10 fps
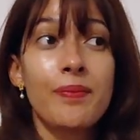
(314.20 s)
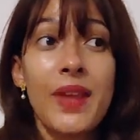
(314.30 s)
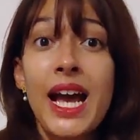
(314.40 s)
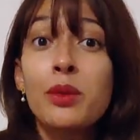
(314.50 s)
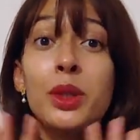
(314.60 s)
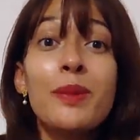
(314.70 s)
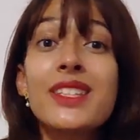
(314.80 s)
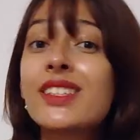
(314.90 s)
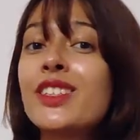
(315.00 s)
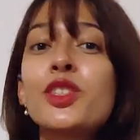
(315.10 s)
Had we met
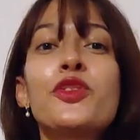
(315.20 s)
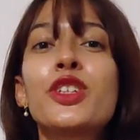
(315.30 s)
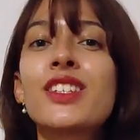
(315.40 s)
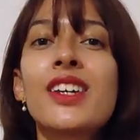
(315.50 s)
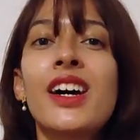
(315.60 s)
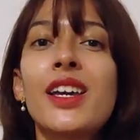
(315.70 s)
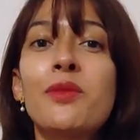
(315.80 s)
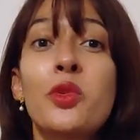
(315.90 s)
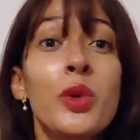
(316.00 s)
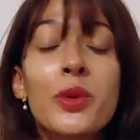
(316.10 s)
at a different
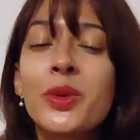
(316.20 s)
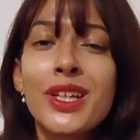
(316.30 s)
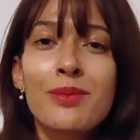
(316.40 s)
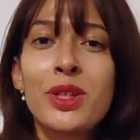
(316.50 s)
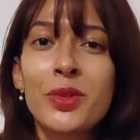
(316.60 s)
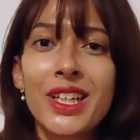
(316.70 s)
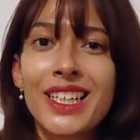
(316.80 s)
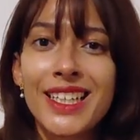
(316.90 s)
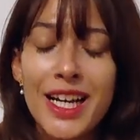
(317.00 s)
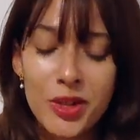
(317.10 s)
time? Where would I be
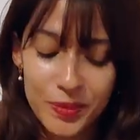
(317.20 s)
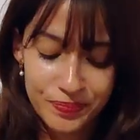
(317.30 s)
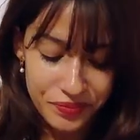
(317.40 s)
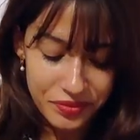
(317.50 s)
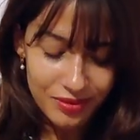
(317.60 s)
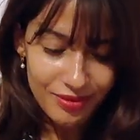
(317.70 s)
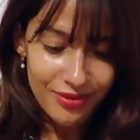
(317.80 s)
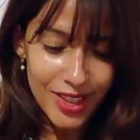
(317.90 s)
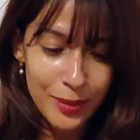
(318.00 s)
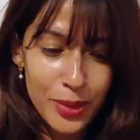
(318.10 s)
right now?
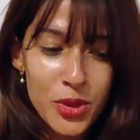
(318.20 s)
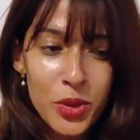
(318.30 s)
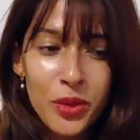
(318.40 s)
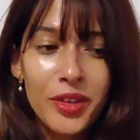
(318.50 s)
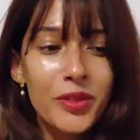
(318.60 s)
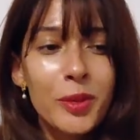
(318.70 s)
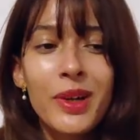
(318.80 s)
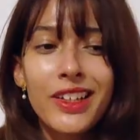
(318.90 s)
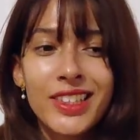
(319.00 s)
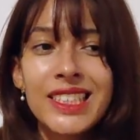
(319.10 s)
The truth of the
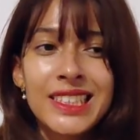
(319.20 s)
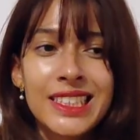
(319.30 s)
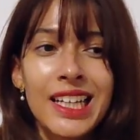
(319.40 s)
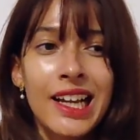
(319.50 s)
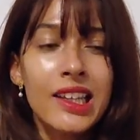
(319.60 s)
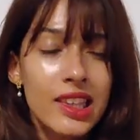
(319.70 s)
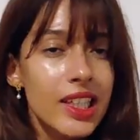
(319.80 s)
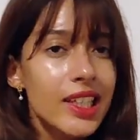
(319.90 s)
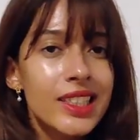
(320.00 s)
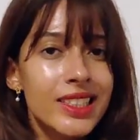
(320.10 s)
matter is that I
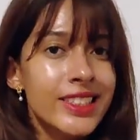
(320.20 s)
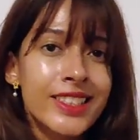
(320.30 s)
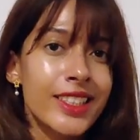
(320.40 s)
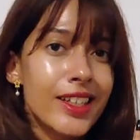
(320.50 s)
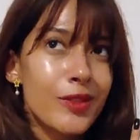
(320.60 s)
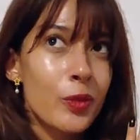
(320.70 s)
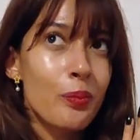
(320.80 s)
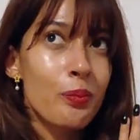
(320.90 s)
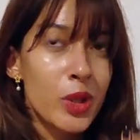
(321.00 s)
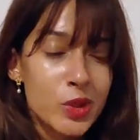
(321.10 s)
think it is
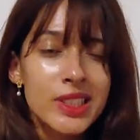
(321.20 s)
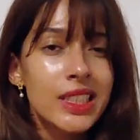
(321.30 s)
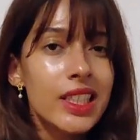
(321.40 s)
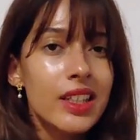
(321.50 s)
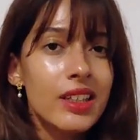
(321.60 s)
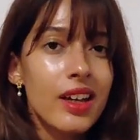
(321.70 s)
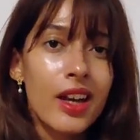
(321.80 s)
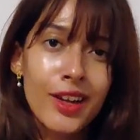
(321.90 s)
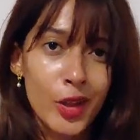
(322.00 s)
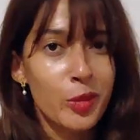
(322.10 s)
mostly
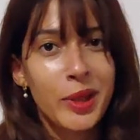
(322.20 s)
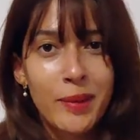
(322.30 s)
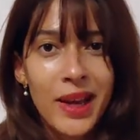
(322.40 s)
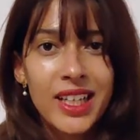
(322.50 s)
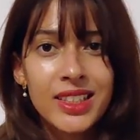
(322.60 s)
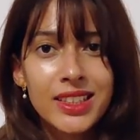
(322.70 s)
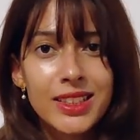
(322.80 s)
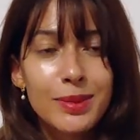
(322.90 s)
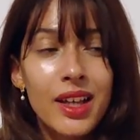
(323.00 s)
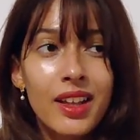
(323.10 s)
a coping
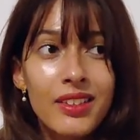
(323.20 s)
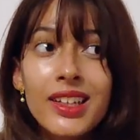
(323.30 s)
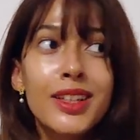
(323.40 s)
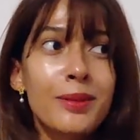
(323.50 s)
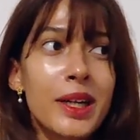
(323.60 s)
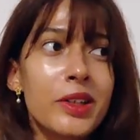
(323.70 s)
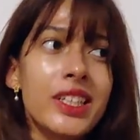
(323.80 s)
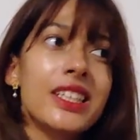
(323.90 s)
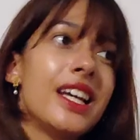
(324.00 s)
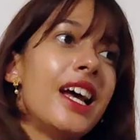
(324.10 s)
mechanism. Think about
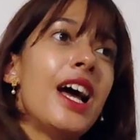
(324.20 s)
it.